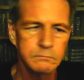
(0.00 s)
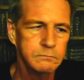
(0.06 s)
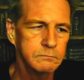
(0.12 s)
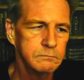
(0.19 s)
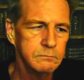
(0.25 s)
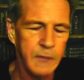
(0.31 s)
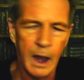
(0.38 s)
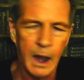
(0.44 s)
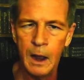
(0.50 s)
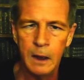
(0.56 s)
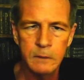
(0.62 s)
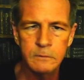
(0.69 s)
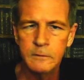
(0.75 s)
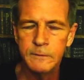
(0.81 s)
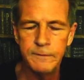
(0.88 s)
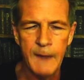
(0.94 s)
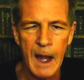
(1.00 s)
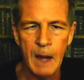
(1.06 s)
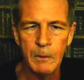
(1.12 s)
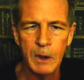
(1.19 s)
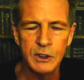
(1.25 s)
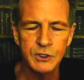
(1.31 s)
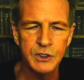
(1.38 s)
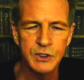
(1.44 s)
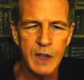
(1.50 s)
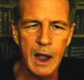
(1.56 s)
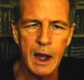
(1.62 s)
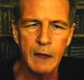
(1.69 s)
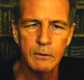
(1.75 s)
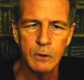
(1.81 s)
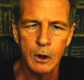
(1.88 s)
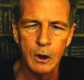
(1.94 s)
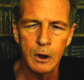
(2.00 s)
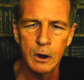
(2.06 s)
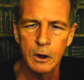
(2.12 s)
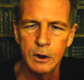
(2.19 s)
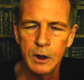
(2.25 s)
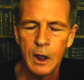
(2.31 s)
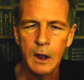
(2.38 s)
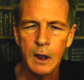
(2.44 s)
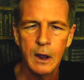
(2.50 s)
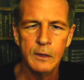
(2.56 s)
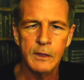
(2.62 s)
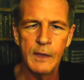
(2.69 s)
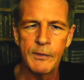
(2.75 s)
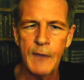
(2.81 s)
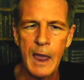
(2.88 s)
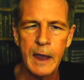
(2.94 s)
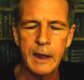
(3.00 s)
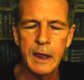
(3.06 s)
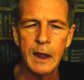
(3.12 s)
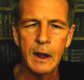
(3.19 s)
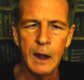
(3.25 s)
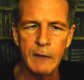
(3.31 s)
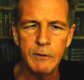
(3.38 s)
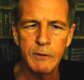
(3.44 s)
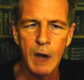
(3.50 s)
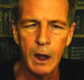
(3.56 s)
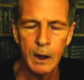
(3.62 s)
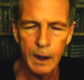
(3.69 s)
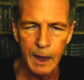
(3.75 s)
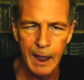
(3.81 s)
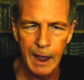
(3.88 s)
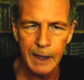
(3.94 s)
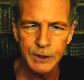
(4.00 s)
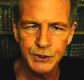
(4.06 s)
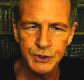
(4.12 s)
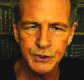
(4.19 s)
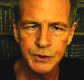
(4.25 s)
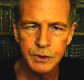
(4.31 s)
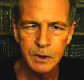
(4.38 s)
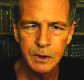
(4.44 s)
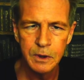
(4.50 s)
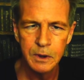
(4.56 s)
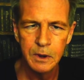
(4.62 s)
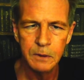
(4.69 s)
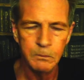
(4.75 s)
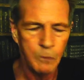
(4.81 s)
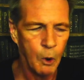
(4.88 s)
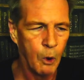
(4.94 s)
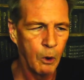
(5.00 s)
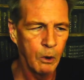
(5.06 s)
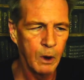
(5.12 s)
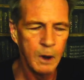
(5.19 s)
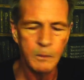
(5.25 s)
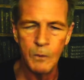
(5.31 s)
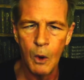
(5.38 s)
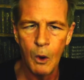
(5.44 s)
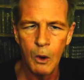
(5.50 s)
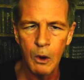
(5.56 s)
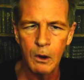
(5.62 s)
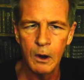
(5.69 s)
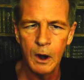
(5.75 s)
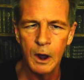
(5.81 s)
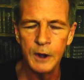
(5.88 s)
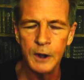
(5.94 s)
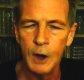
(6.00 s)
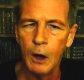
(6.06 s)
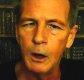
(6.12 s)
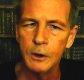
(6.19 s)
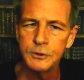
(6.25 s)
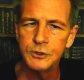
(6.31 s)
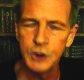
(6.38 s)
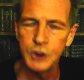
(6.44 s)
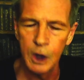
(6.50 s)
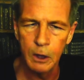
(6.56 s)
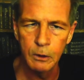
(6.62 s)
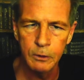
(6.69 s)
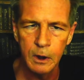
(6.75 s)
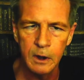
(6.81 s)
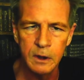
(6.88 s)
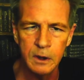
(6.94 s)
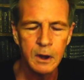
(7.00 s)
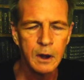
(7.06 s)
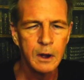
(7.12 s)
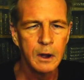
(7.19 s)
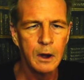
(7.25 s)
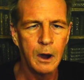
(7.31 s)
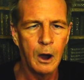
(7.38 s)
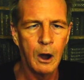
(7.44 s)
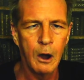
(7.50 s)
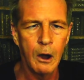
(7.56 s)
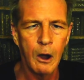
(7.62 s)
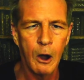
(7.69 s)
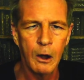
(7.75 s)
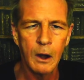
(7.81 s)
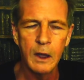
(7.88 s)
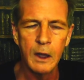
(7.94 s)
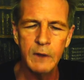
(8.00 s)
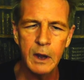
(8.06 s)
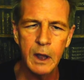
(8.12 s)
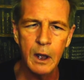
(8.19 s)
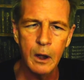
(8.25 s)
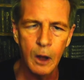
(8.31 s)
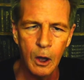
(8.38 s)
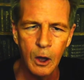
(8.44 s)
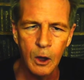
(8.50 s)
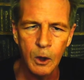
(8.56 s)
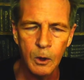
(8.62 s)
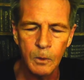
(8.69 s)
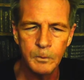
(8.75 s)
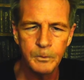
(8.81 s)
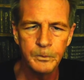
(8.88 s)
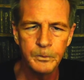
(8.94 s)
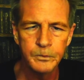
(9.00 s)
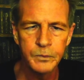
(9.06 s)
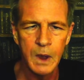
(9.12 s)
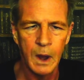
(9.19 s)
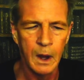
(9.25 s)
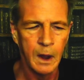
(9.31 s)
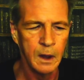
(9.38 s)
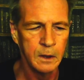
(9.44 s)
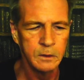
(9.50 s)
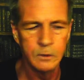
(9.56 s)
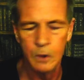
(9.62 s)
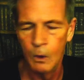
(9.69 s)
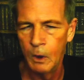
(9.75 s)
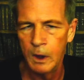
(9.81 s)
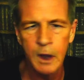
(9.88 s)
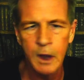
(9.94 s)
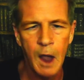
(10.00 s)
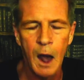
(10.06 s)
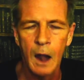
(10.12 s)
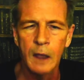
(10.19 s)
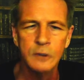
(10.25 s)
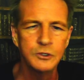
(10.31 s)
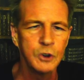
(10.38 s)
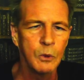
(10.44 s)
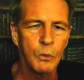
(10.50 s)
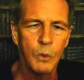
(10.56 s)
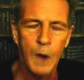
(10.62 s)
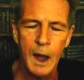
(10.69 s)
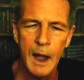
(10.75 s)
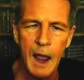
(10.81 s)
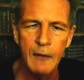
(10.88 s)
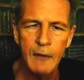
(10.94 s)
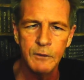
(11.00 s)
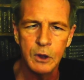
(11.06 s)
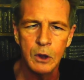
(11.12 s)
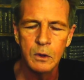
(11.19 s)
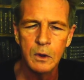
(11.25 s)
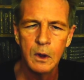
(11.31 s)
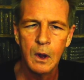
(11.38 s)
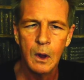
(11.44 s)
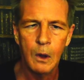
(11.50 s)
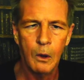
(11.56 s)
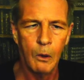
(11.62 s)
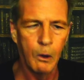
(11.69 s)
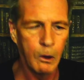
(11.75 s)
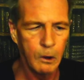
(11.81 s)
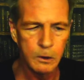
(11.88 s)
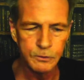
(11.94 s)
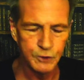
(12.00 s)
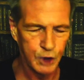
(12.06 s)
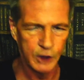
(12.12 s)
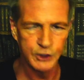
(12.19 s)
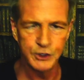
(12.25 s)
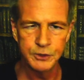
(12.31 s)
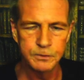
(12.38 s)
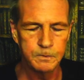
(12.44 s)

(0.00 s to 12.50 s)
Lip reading: The families that have learned that they can live on less. More and more adult children are living at home and going to college or what have you, or just